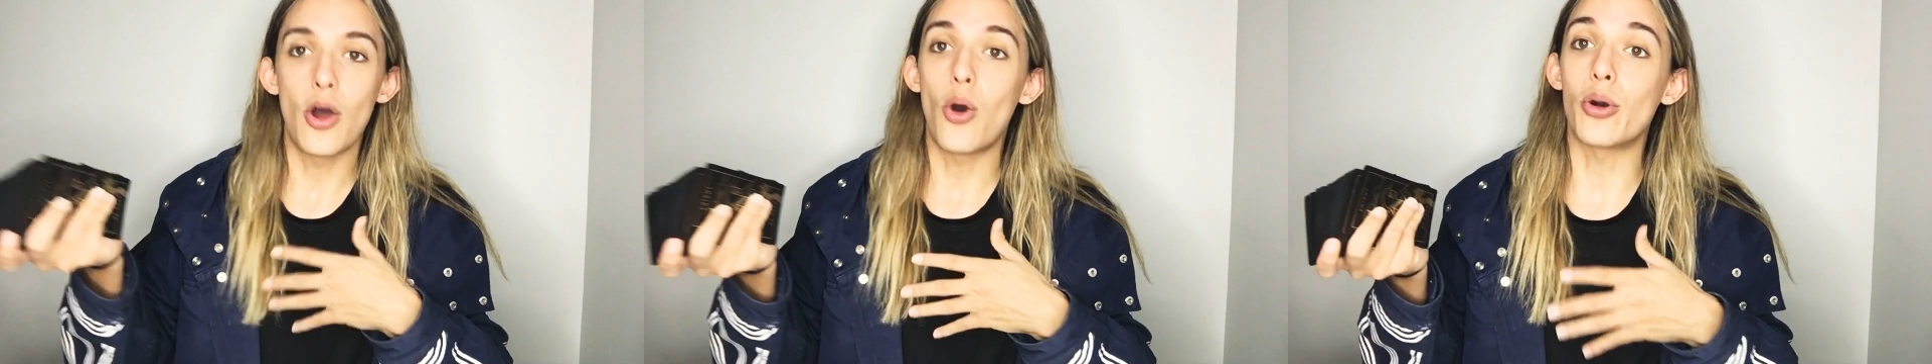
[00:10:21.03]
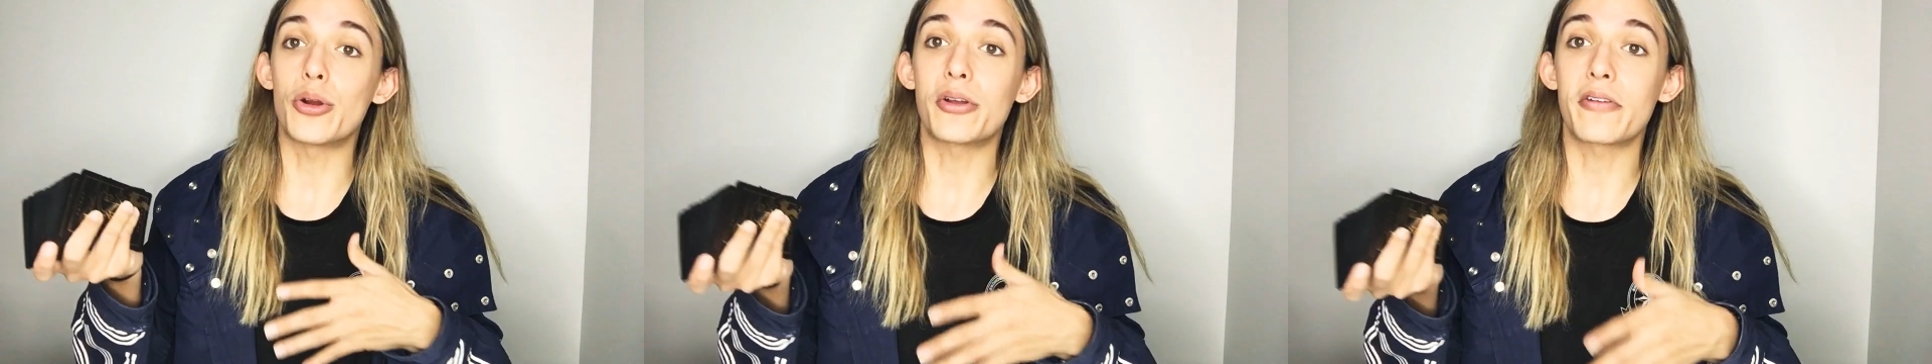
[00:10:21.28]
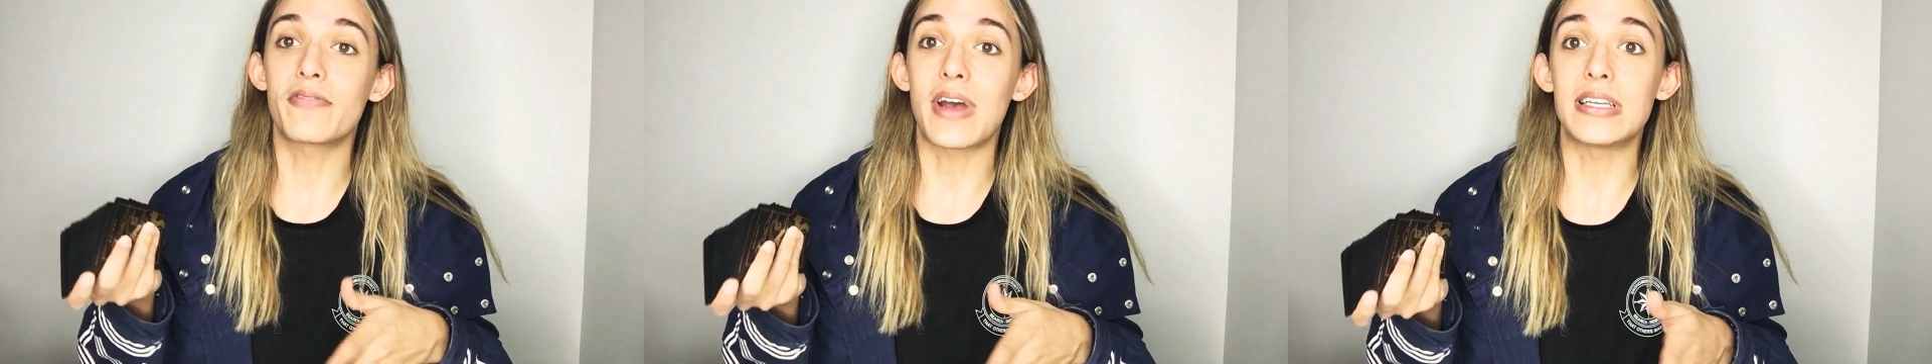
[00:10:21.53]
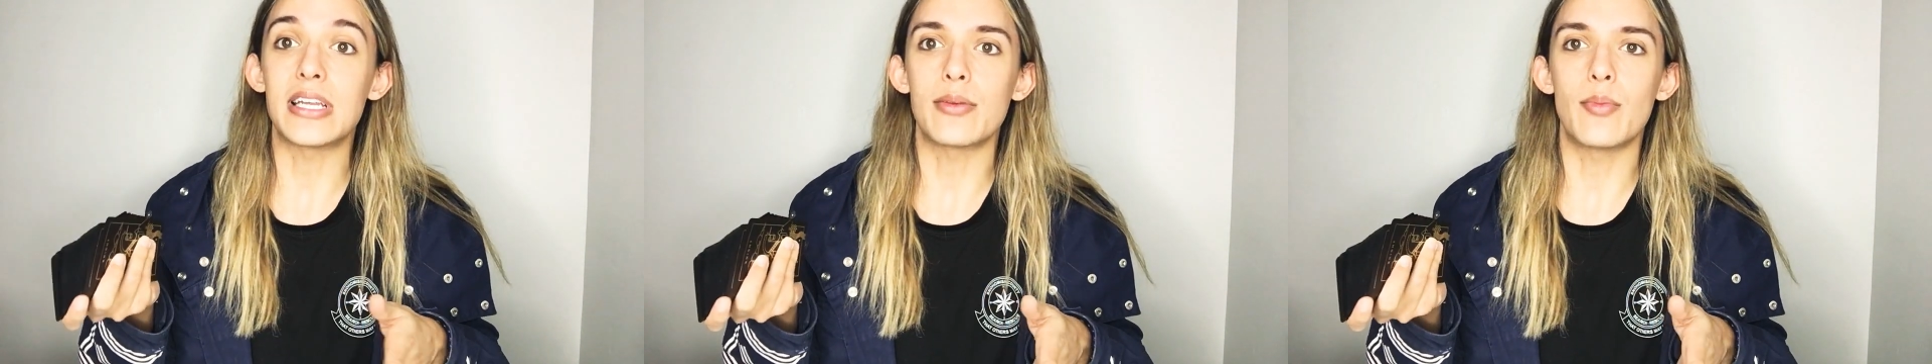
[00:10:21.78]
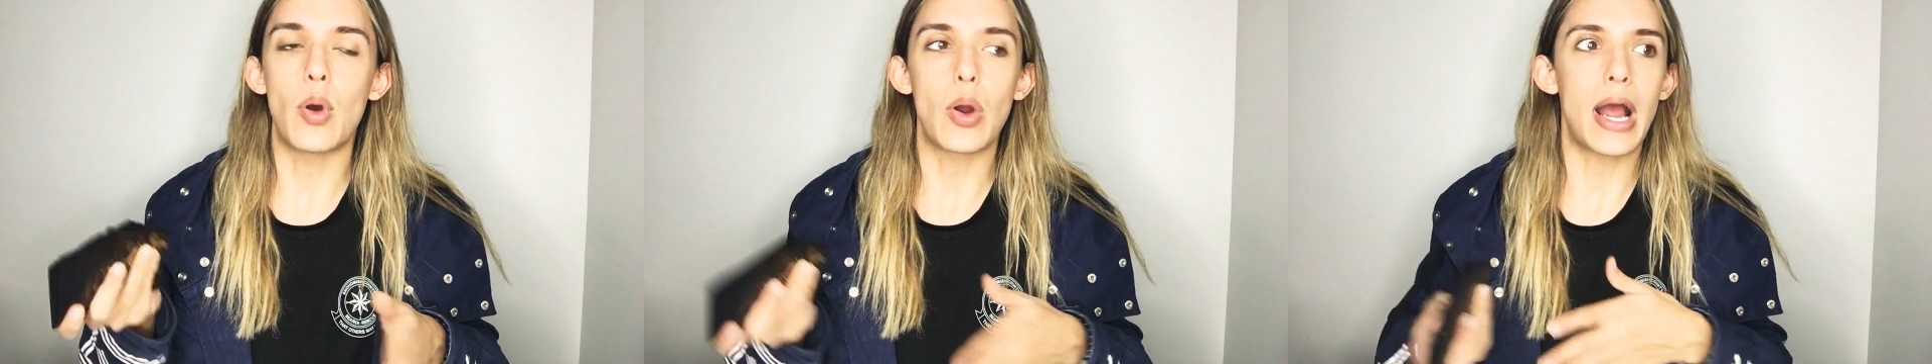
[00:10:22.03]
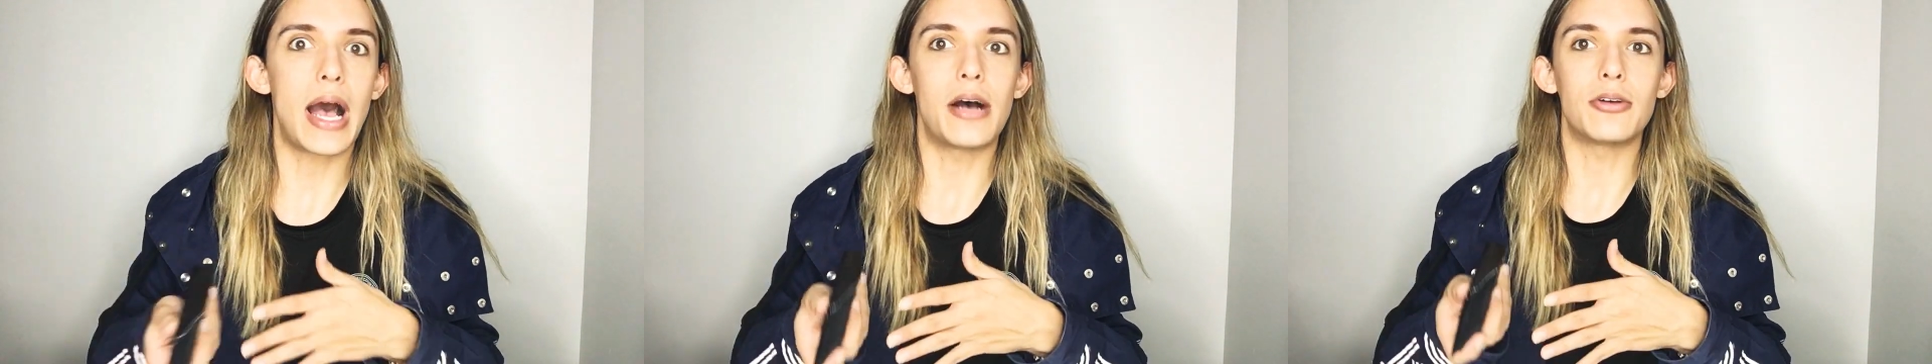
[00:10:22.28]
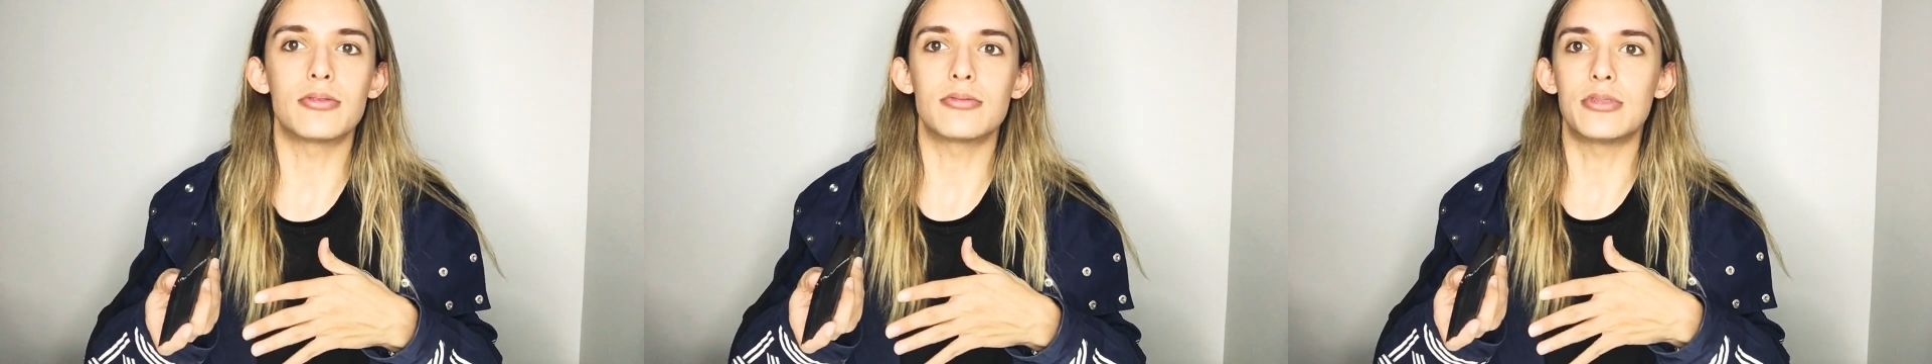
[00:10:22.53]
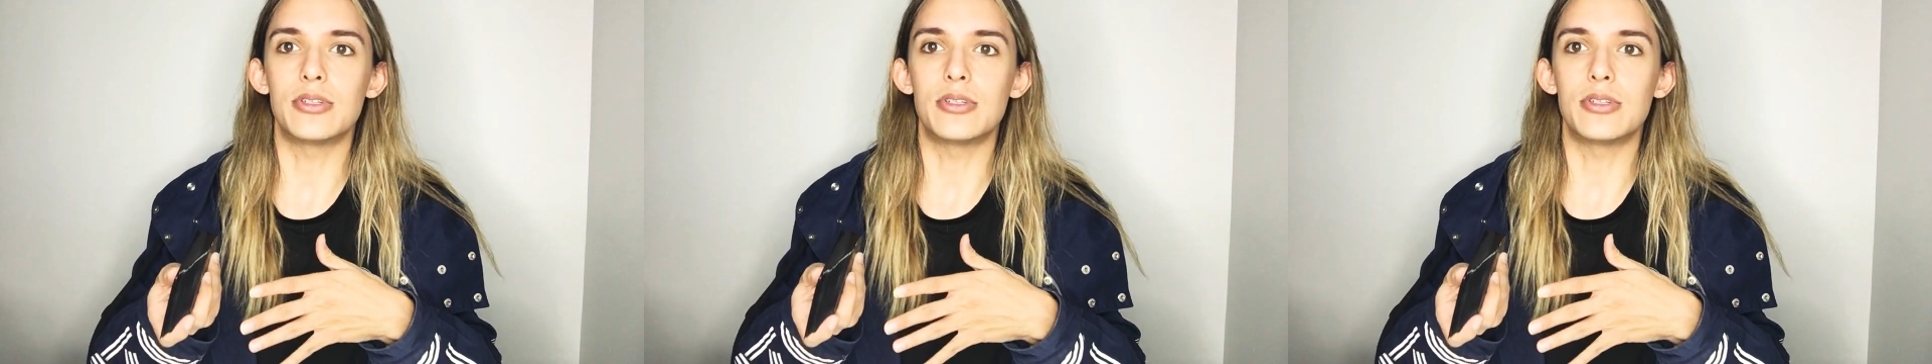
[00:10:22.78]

or you're finding more out,